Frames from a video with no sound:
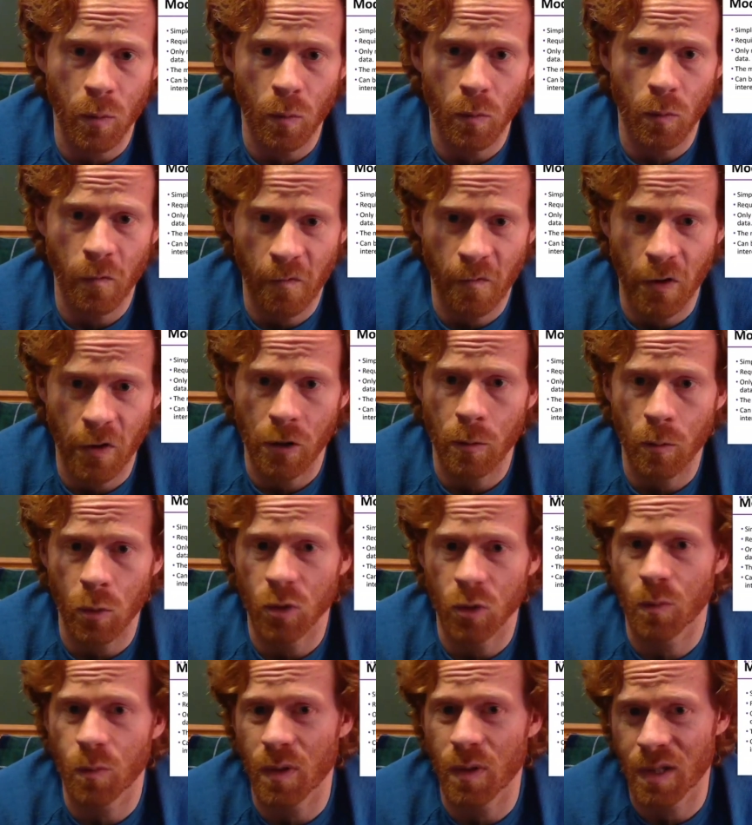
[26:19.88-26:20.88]

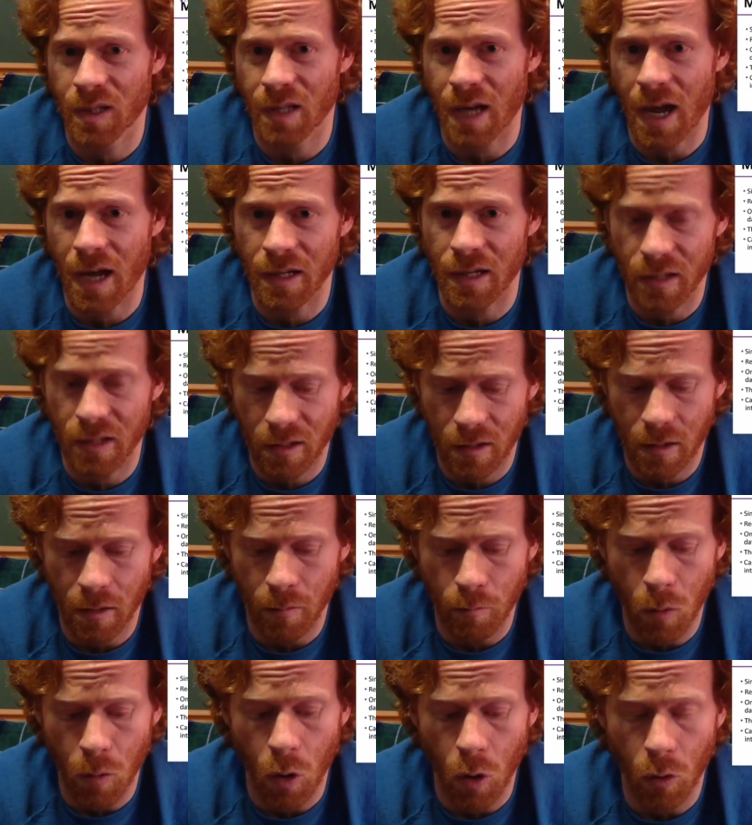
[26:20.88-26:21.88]
variables besides the
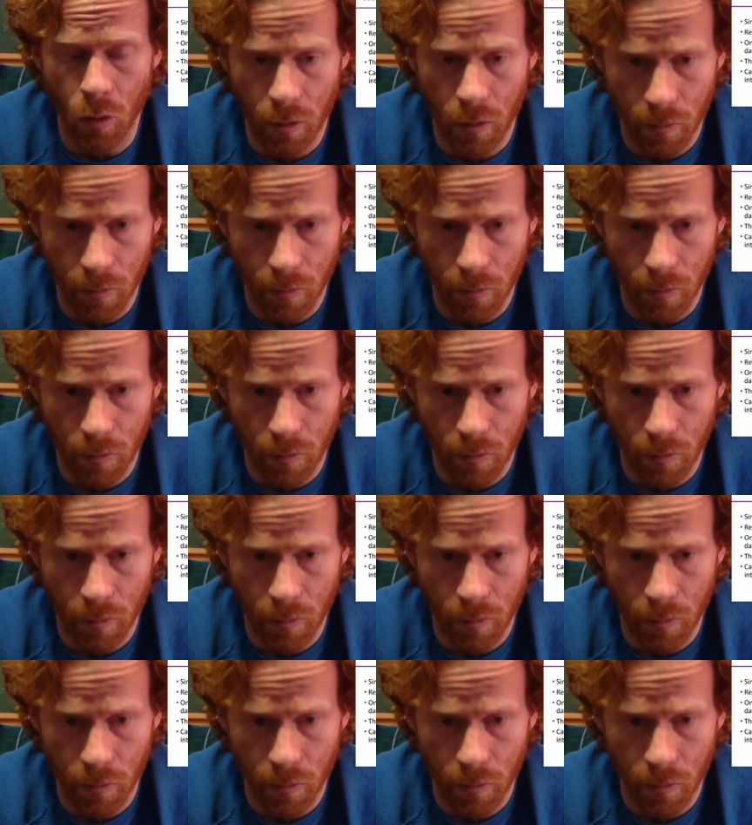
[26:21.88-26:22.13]
mode.